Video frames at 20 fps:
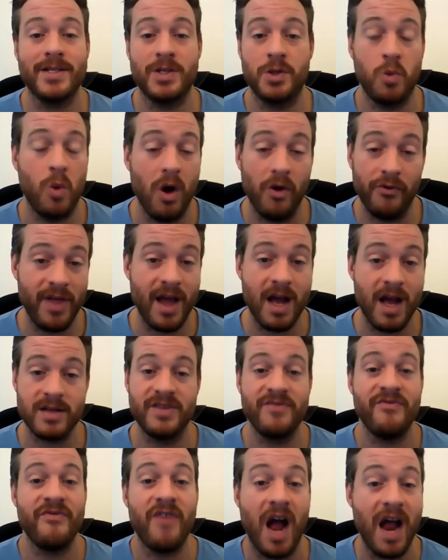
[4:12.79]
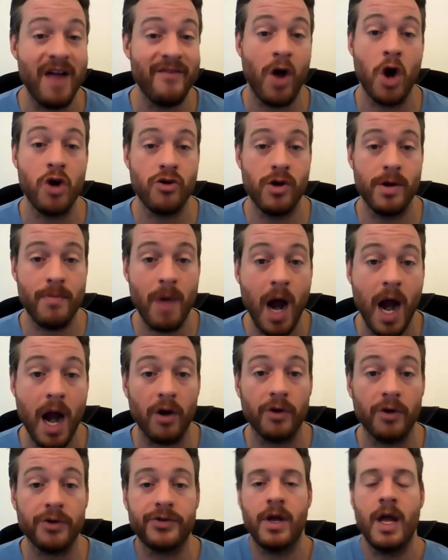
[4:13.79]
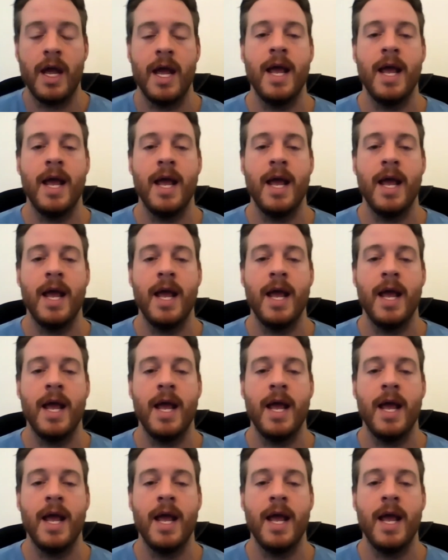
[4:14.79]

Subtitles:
12,500 miles.